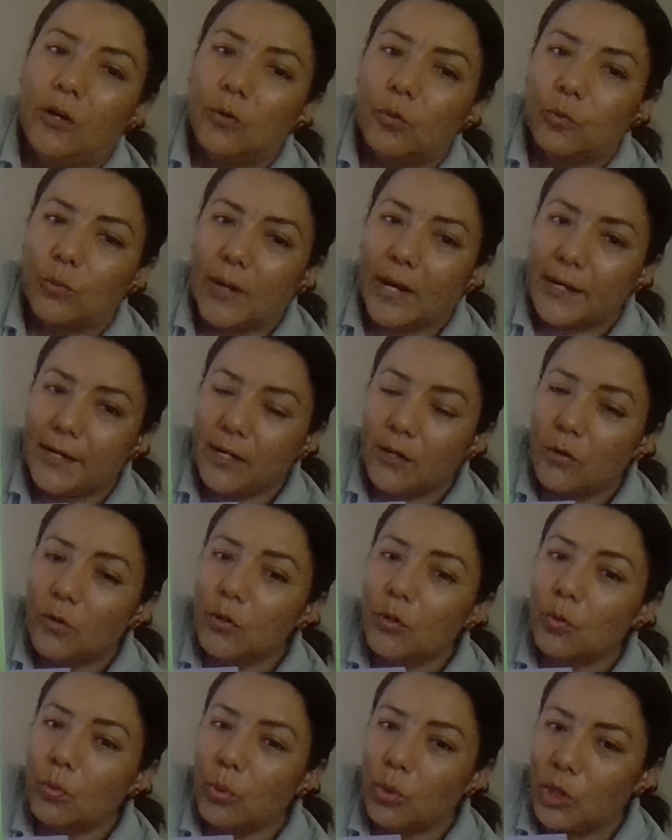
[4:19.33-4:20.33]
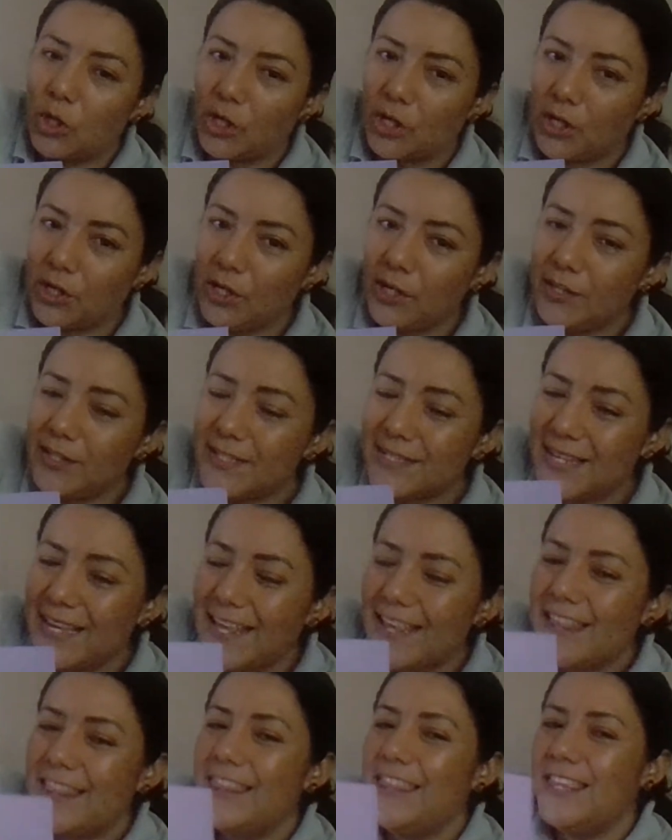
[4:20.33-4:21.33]
Writing our words,
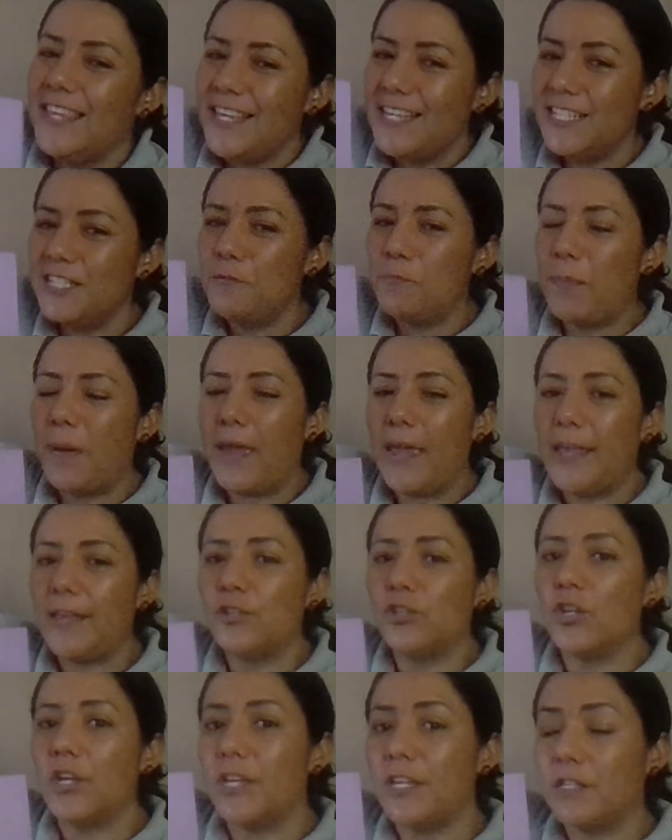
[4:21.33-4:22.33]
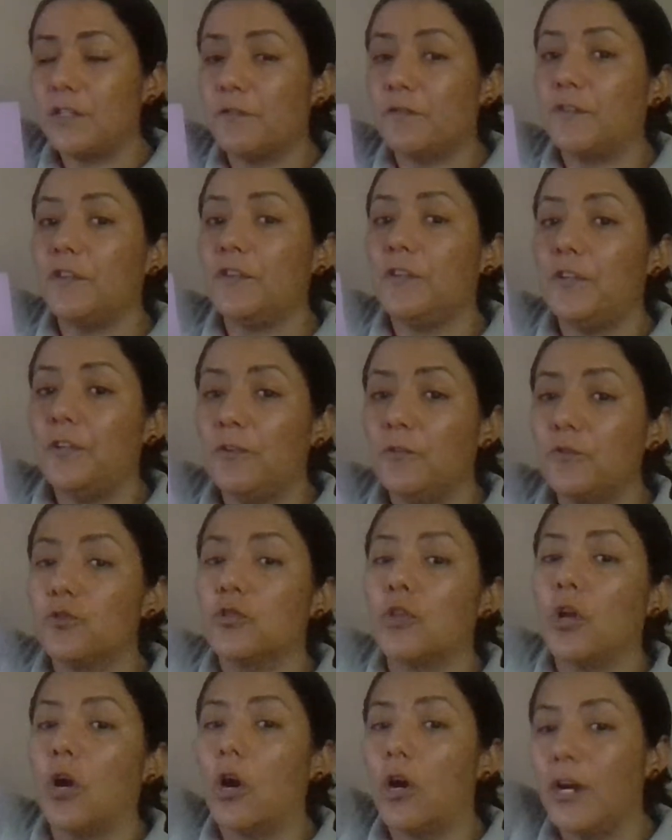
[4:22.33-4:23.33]
this page is for you to
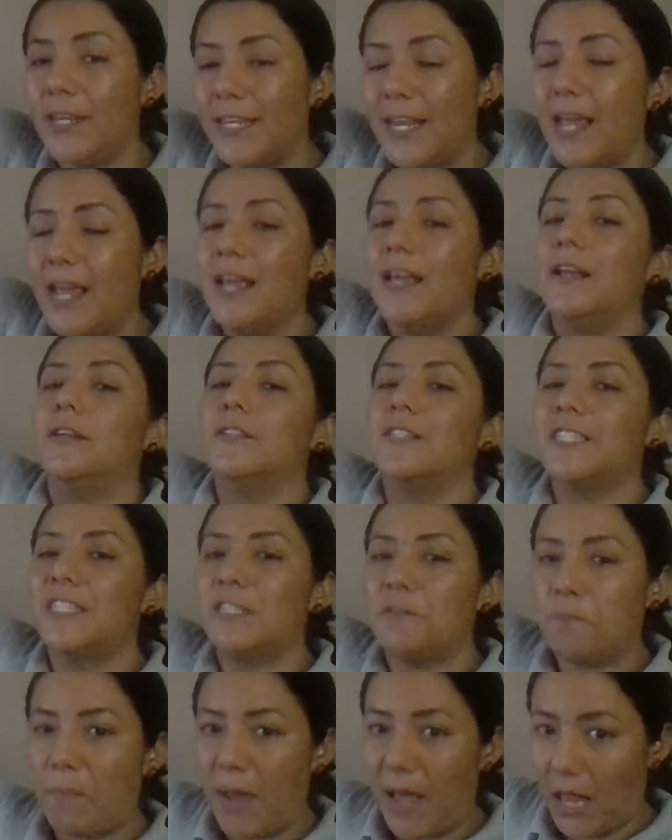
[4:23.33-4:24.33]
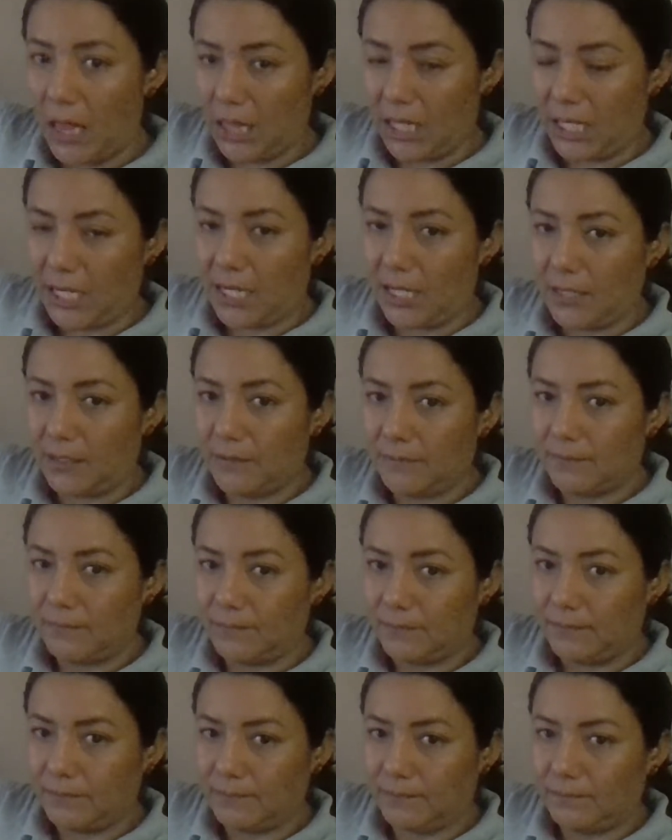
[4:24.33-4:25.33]
start spelling.
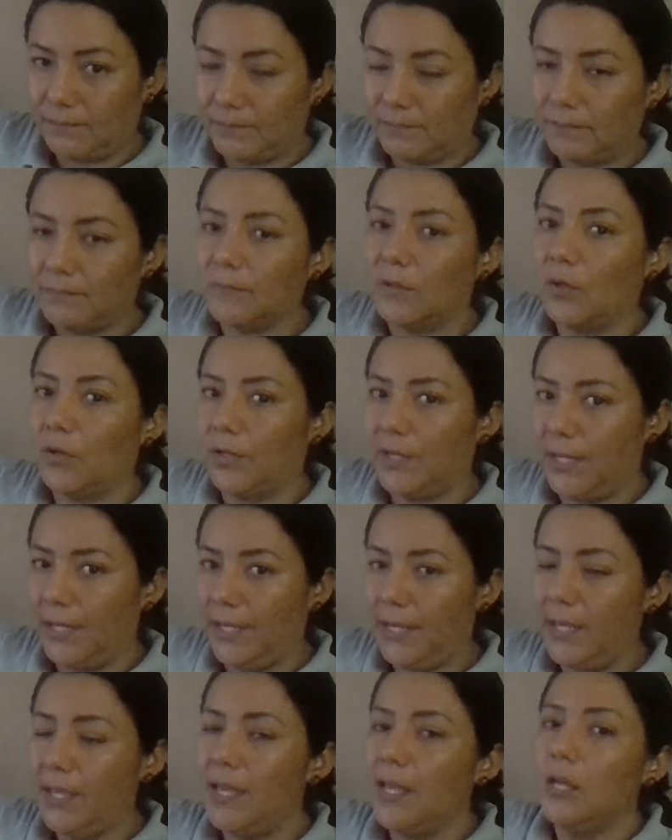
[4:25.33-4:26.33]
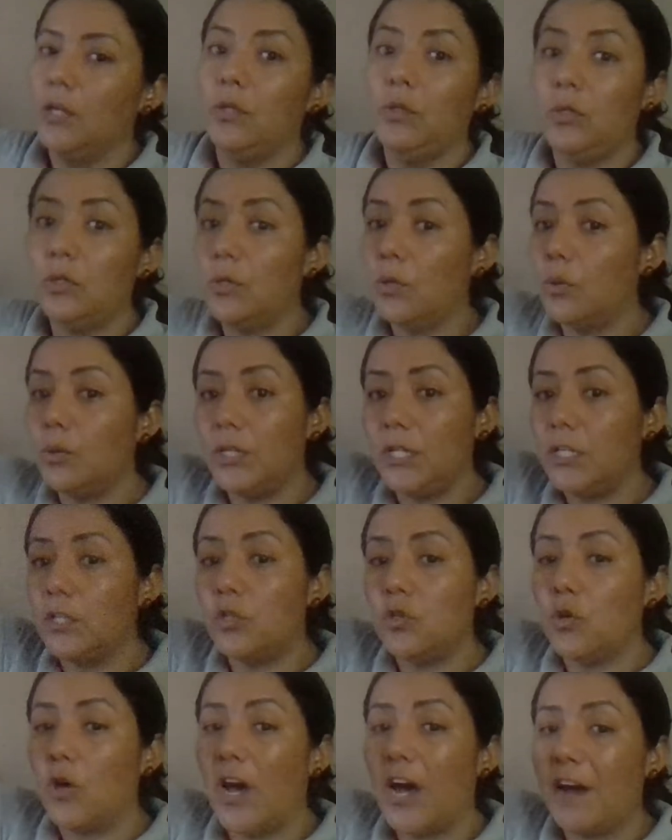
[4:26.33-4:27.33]
Okay? You don't need
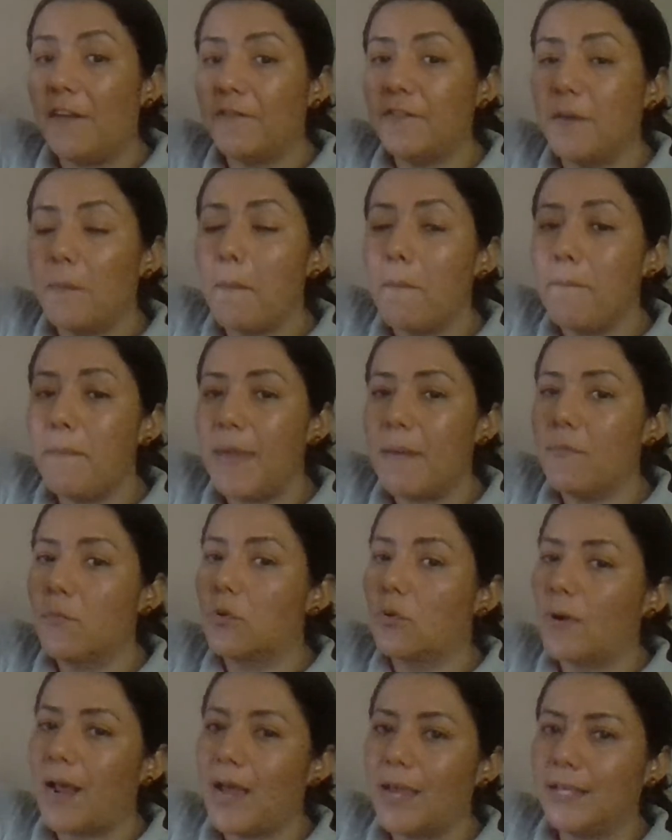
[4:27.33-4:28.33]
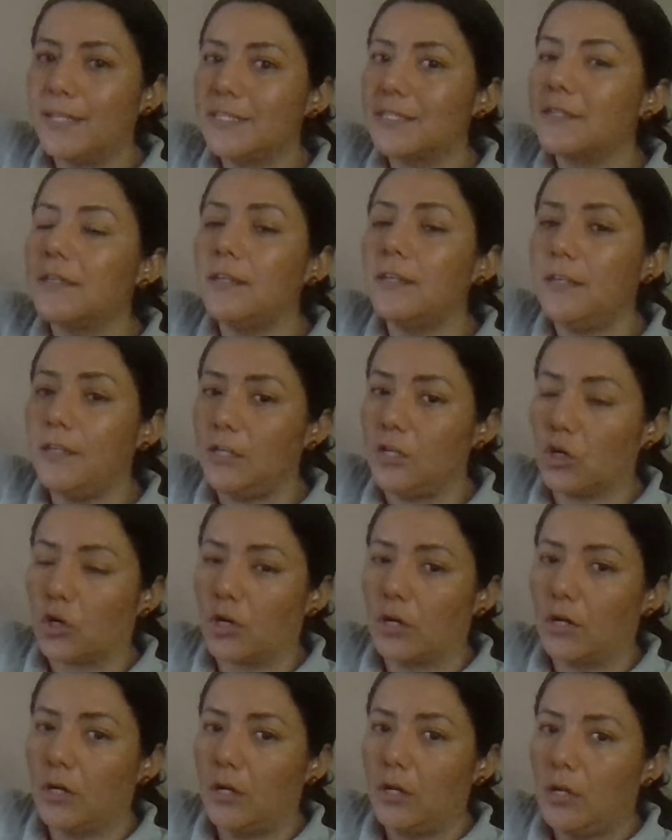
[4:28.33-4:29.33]
to have them memorized
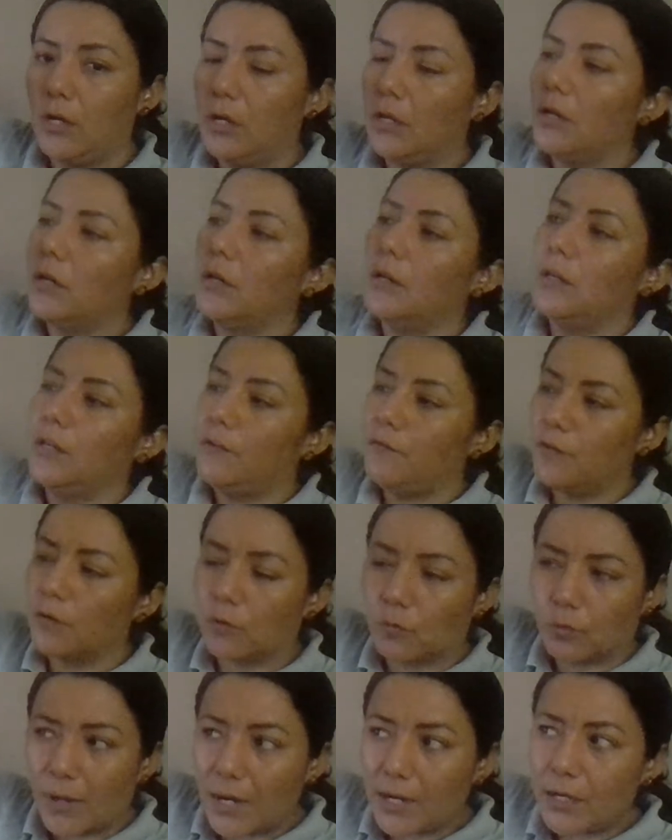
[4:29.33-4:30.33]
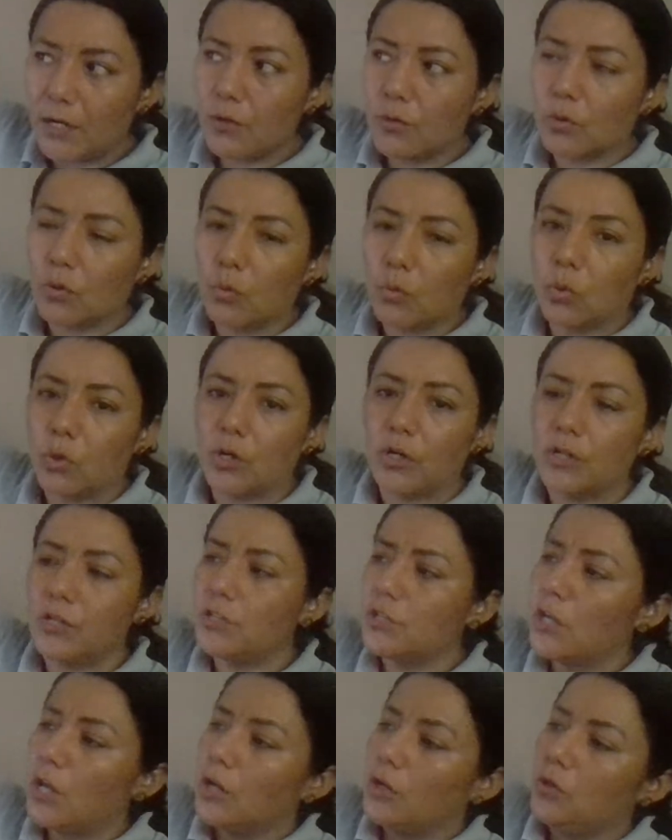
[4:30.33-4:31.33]
here. If you're writing your
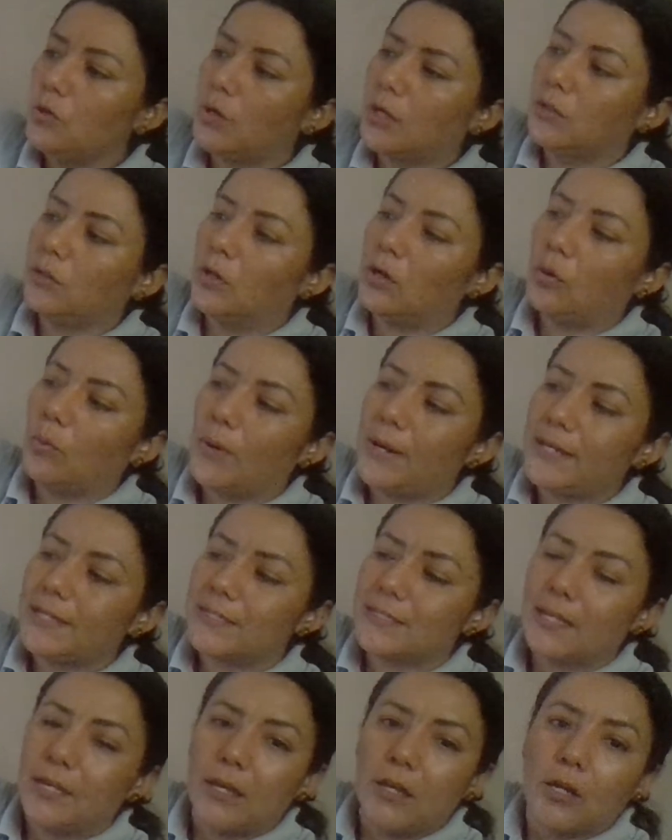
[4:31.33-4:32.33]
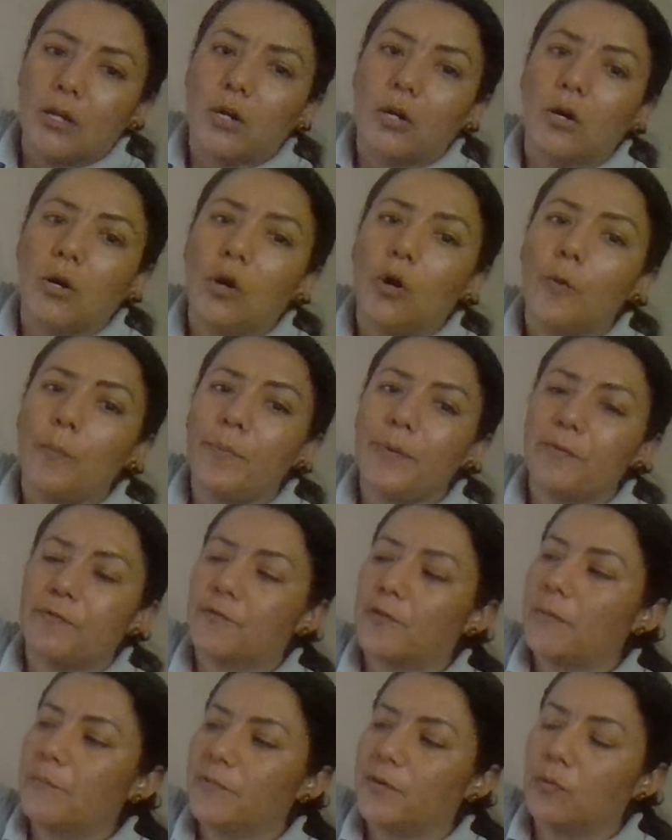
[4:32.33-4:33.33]
words, you can always copy
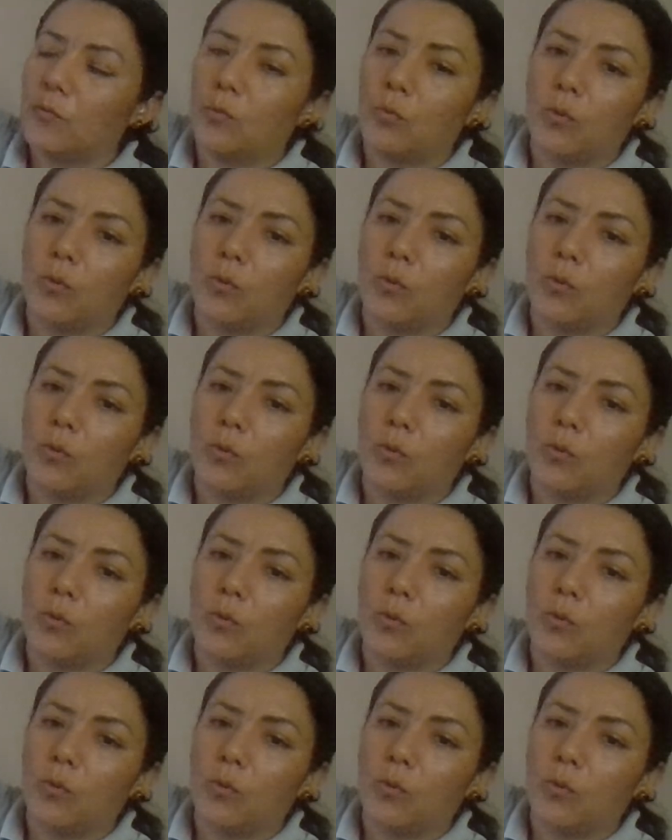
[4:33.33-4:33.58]
from the